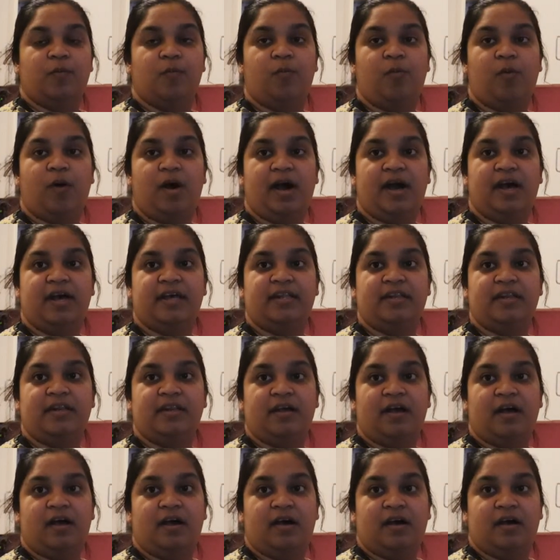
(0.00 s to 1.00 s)
one
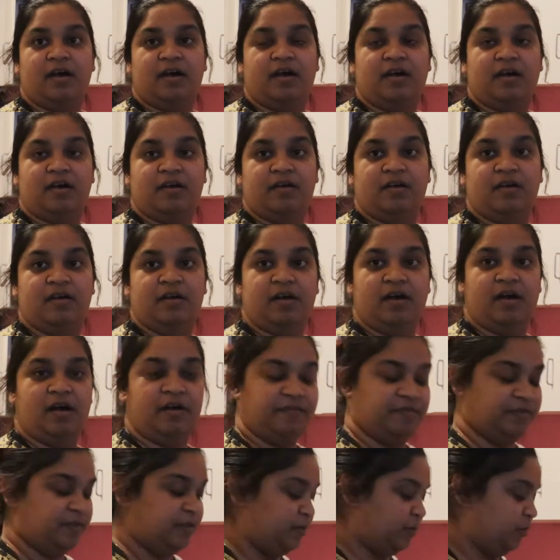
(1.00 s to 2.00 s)

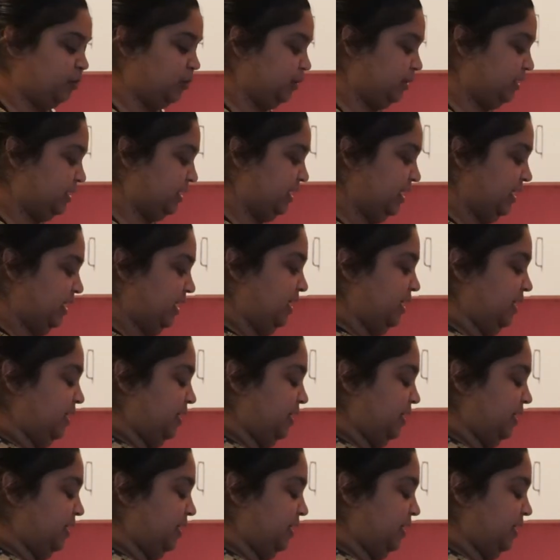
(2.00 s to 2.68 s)
of the roti